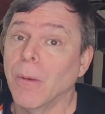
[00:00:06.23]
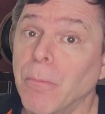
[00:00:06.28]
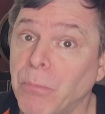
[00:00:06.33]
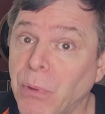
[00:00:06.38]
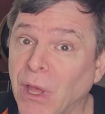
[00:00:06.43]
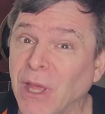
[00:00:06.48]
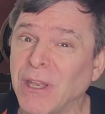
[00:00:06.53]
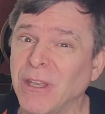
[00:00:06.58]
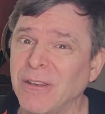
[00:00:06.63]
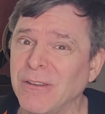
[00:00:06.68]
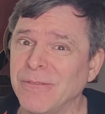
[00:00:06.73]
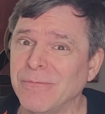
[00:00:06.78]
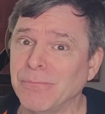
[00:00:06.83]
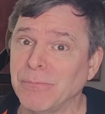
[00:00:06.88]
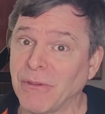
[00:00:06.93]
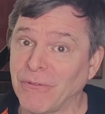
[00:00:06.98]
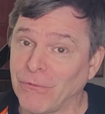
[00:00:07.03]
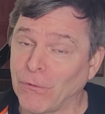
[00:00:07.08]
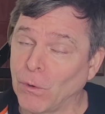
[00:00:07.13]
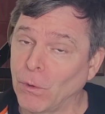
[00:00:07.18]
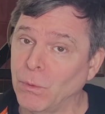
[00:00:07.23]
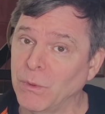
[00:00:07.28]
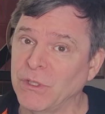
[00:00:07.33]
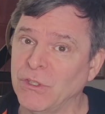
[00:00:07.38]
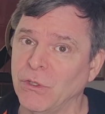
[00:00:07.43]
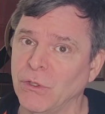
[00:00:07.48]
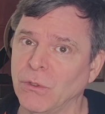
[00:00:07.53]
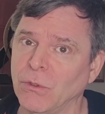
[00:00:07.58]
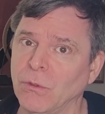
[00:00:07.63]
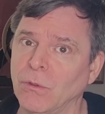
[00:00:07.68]
But before we
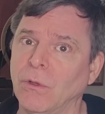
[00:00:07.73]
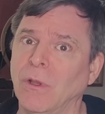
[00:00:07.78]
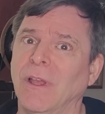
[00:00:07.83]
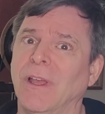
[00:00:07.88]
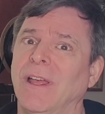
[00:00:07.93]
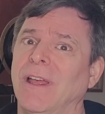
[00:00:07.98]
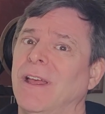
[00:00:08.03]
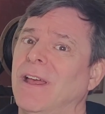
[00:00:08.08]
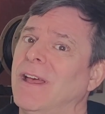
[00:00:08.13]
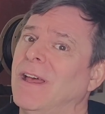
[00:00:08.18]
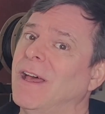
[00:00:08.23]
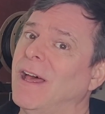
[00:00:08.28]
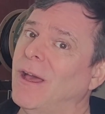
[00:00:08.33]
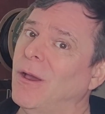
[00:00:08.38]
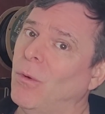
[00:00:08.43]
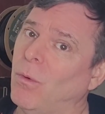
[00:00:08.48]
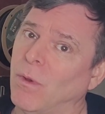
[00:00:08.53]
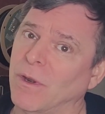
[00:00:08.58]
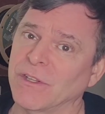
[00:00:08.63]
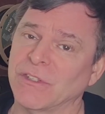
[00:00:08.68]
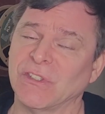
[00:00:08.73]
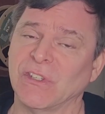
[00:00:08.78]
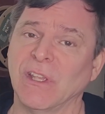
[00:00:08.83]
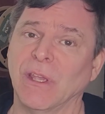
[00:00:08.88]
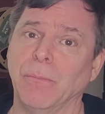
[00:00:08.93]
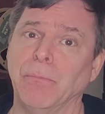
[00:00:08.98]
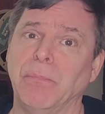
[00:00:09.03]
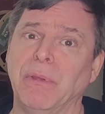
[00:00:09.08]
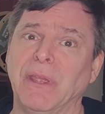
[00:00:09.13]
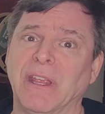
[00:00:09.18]
do, I want to say
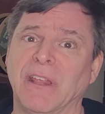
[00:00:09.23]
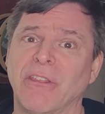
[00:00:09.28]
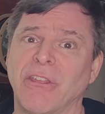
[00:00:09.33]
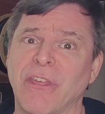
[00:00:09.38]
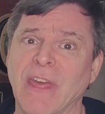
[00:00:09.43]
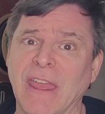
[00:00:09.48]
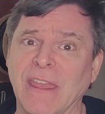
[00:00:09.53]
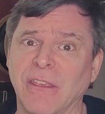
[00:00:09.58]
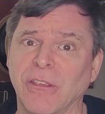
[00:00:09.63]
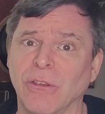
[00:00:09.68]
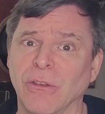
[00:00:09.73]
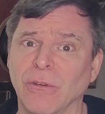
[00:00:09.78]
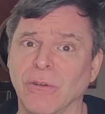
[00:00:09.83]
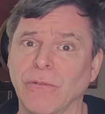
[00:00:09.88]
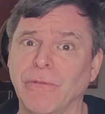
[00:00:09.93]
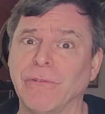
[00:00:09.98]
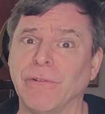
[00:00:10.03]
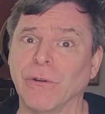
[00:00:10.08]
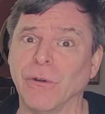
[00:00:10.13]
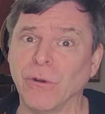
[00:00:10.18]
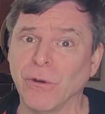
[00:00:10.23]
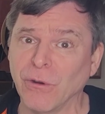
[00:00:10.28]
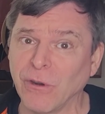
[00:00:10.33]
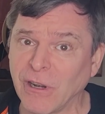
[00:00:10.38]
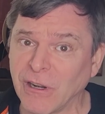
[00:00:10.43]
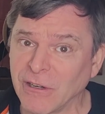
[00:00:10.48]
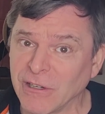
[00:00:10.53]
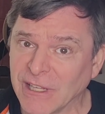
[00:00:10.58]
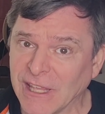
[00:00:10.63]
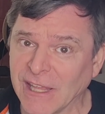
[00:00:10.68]
a big thank you for
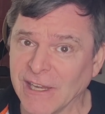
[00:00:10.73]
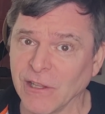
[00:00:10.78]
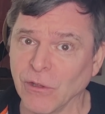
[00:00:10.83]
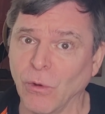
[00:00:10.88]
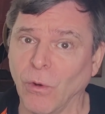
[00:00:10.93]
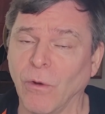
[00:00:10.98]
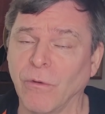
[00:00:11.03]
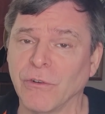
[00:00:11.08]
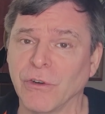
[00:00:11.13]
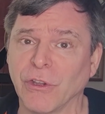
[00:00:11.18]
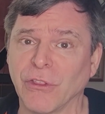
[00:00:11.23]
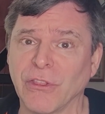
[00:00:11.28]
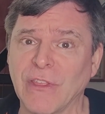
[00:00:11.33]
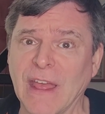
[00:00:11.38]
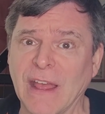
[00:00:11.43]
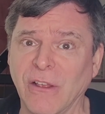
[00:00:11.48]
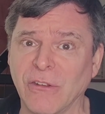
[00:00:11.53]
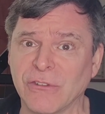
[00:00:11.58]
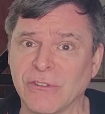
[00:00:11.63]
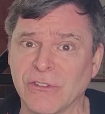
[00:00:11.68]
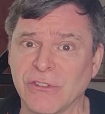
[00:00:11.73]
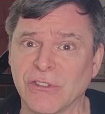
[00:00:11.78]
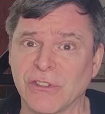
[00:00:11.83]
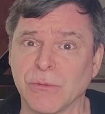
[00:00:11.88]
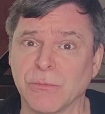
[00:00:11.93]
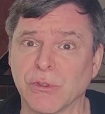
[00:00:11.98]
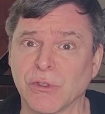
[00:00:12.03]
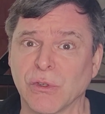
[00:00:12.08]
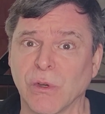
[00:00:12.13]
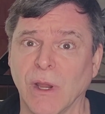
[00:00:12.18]
getting over a thousand
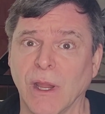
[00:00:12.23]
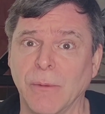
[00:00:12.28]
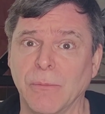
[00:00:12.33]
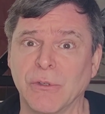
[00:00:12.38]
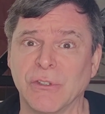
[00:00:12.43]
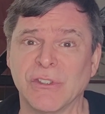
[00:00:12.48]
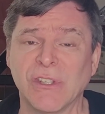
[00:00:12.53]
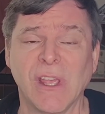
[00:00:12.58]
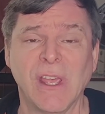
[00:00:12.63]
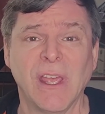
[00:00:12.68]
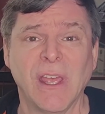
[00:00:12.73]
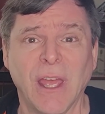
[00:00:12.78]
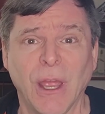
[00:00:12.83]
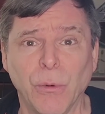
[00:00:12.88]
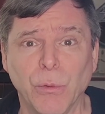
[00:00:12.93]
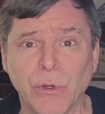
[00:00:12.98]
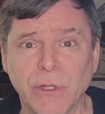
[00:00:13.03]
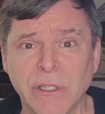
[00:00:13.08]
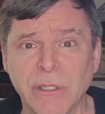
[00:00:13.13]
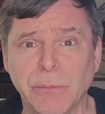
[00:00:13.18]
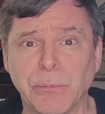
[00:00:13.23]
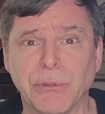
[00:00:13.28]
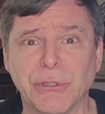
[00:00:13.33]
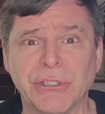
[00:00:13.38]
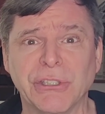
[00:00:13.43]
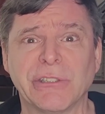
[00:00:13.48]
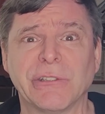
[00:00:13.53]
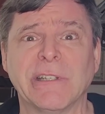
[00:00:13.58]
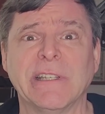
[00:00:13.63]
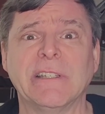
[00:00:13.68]
subscribers. I really
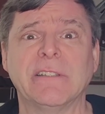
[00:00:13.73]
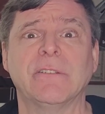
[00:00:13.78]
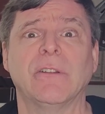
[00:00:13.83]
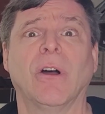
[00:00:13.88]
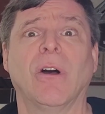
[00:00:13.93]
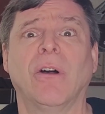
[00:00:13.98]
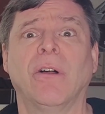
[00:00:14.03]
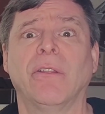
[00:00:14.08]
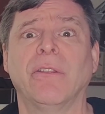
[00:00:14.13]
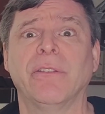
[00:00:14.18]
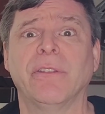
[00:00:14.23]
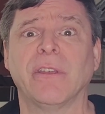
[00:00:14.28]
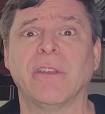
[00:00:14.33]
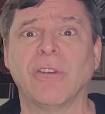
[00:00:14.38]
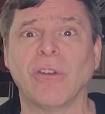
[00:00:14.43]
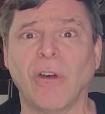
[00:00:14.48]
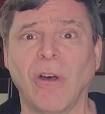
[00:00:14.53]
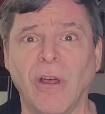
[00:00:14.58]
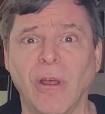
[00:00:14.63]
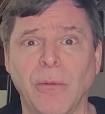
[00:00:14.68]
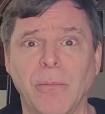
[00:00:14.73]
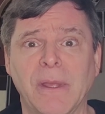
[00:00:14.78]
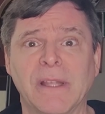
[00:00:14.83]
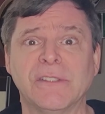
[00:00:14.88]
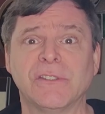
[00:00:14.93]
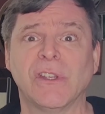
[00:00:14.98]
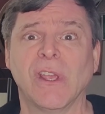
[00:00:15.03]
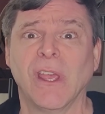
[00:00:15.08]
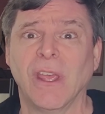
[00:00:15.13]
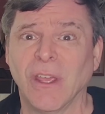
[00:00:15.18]
appreciate all the
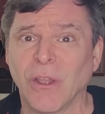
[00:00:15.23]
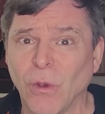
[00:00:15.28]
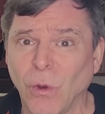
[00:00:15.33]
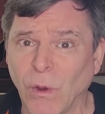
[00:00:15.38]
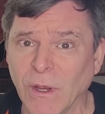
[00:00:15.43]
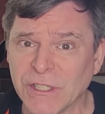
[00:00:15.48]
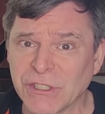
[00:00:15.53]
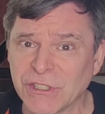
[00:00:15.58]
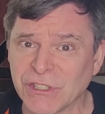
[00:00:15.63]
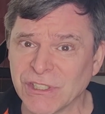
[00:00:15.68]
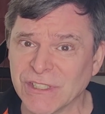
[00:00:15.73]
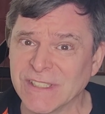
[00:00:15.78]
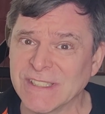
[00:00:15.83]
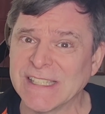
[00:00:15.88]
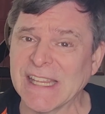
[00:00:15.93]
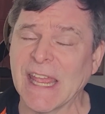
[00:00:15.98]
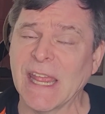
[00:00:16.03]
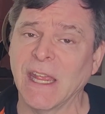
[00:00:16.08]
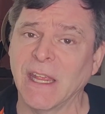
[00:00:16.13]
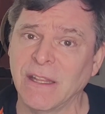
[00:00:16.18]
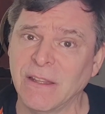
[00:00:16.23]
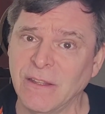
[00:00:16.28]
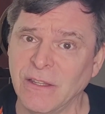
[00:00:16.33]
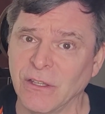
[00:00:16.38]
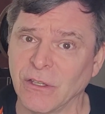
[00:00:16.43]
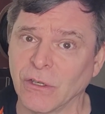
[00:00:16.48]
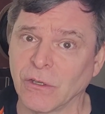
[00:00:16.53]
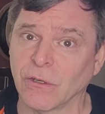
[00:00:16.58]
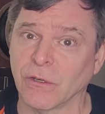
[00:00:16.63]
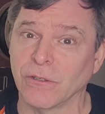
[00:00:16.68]
comments, questions, and the
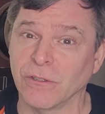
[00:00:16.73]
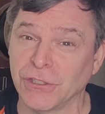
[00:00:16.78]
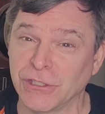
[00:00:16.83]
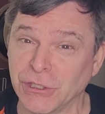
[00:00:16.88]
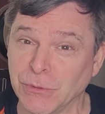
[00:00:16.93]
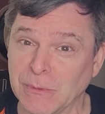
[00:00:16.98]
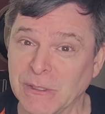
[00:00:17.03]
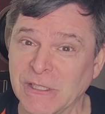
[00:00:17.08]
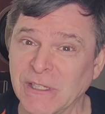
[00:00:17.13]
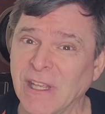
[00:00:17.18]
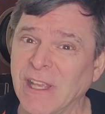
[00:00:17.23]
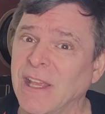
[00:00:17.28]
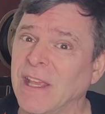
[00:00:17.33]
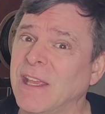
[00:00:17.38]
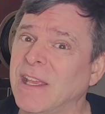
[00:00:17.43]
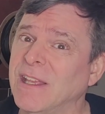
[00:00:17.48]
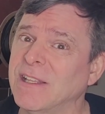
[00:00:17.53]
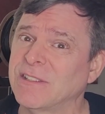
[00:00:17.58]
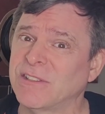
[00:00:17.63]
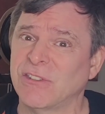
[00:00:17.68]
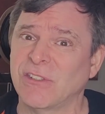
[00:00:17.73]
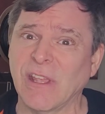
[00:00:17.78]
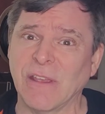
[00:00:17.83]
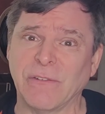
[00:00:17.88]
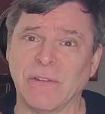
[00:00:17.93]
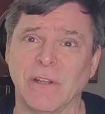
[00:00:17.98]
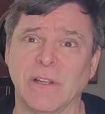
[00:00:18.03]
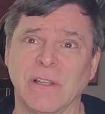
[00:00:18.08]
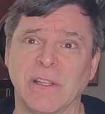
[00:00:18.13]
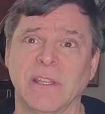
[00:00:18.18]
encouragement. It's
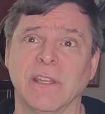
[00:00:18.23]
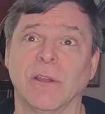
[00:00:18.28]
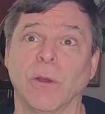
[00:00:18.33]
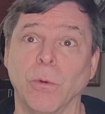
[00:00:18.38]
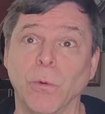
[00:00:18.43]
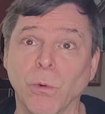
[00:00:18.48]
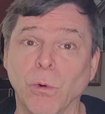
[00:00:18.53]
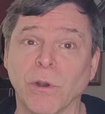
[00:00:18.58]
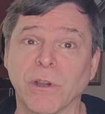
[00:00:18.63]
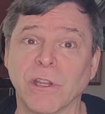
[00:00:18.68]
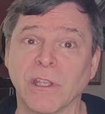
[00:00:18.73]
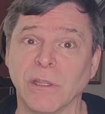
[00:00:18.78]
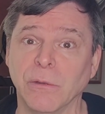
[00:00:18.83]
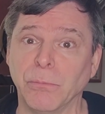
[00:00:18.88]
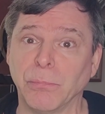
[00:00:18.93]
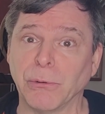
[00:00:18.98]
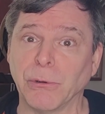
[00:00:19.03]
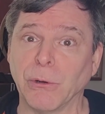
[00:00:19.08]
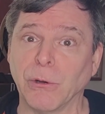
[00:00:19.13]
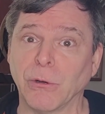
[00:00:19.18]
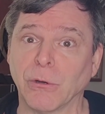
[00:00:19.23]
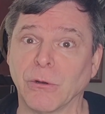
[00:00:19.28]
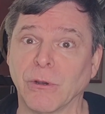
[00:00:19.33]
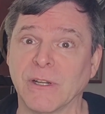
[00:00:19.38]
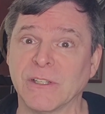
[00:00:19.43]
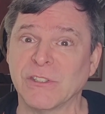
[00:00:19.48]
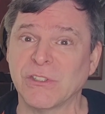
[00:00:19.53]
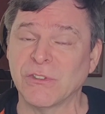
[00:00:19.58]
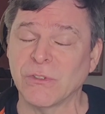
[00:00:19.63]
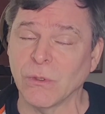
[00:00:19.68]
definitely a work in
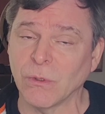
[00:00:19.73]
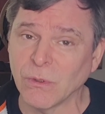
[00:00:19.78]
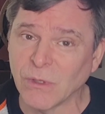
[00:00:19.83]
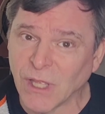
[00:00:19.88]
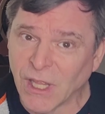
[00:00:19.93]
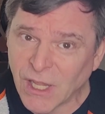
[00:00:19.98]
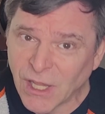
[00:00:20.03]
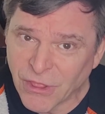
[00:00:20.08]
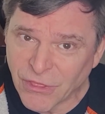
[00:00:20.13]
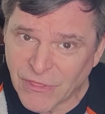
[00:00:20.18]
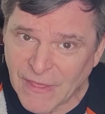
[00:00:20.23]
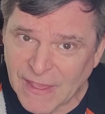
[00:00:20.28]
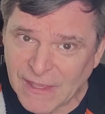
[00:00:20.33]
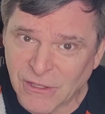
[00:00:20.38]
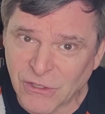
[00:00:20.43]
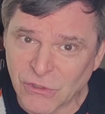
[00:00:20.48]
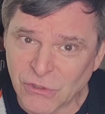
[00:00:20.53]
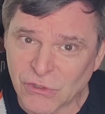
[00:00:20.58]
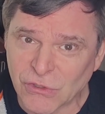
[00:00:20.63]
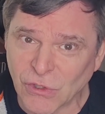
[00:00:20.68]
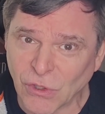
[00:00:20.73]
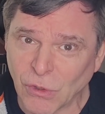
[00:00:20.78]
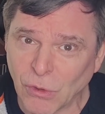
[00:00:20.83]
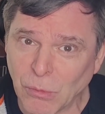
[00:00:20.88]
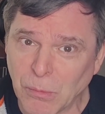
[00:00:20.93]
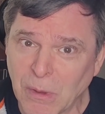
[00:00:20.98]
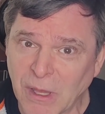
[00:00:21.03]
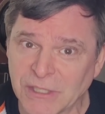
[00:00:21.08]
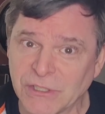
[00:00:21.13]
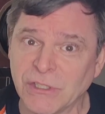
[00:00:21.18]
progress, so thank you so
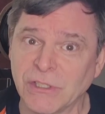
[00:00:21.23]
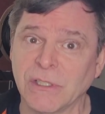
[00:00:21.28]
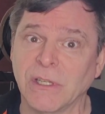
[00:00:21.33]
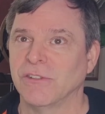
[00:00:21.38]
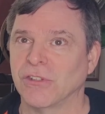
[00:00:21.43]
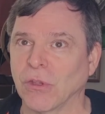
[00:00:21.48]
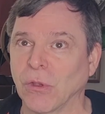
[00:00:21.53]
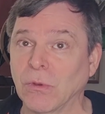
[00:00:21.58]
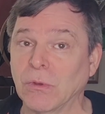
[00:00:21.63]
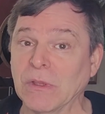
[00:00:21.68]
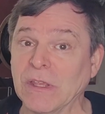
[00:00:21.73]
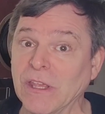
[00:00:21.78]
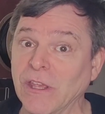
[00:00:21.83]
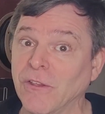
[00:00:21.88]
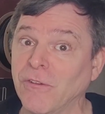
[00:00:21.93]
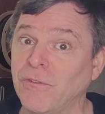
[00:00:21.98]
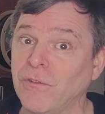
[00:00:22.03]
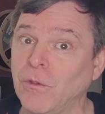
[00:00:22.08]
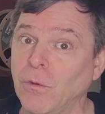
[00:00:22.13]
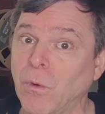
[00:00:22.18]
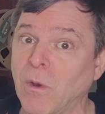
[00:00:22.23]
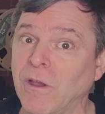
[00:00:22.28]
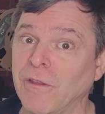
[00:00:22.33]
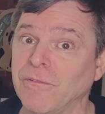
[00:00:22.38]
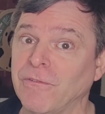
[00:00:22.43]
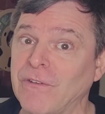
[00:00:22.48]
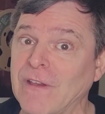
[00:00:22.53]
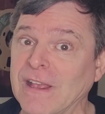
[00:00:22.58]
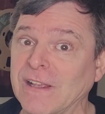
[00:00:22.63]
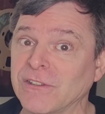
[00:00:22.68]
much. So if you want
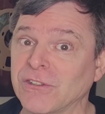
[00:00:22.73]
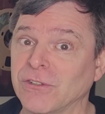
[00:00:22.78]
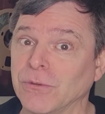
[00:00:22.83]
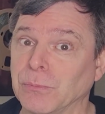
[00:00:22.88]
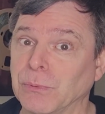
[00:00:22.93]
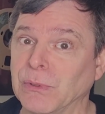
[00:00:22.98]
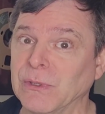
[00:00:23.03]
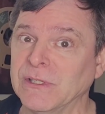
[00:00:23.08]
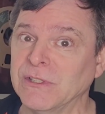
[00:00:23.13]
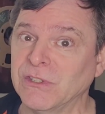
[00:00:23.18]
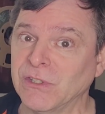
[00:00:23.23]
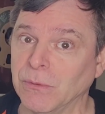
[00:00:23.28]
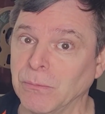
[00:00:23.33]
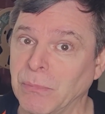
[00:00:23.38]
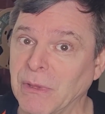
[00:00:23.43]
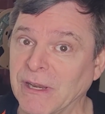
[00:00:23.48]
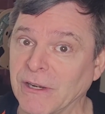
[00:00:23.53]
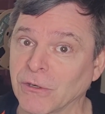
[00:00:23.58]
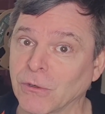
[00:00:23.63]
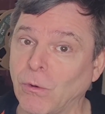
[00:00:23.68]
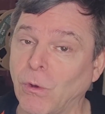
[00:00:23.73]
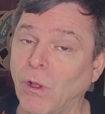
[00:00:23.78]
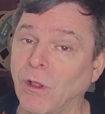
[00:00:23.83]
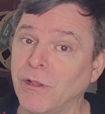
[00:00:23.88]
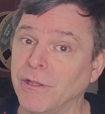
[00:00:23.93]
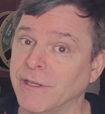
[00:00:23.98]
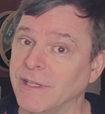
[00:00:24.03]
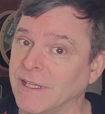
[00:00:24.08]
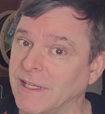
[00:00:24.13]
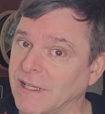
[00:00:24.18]
faster prints and better
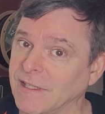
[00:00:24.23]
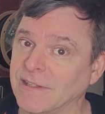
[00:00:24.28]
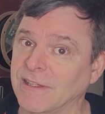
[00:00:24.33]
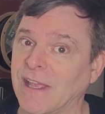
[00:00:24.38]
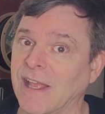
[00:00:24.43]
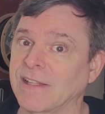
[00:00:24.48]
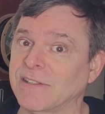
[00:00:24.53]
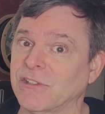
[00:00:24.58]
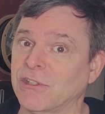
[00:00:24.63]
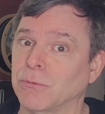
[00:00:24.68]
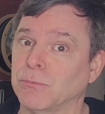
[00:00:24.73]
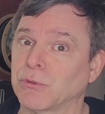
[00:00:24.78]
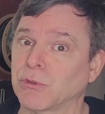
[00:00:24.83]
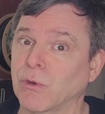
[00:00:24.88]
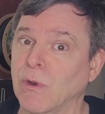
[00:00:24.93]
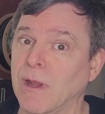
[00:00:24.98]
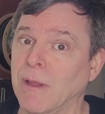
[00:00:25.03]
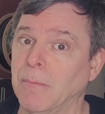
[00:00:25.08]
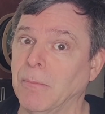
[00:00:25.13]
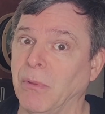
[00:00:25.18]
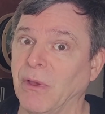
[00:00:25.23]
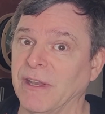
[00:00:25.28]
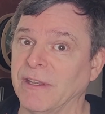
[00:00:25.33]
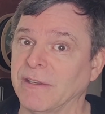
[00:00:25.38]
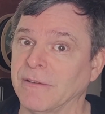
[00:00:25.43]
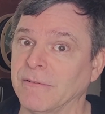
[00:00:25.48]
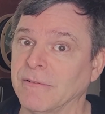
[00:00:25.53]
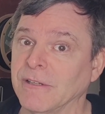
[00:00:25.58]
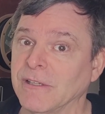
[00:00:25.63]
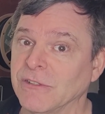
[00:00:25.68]
quality, hit that subscribe
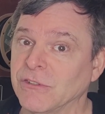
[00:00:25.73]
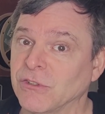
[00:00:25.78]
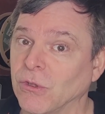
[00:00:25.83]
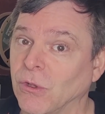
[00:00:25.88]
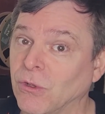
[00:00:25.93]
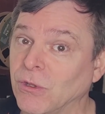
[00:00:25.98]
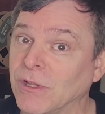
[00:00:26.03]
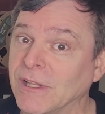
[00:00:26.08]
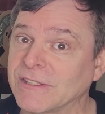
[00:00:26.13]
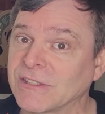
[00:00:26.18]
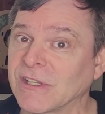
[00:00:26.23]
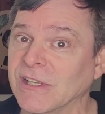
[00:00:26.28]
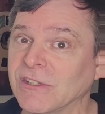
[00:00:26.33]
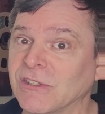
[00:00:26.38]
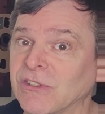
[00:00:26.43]
button. So let's get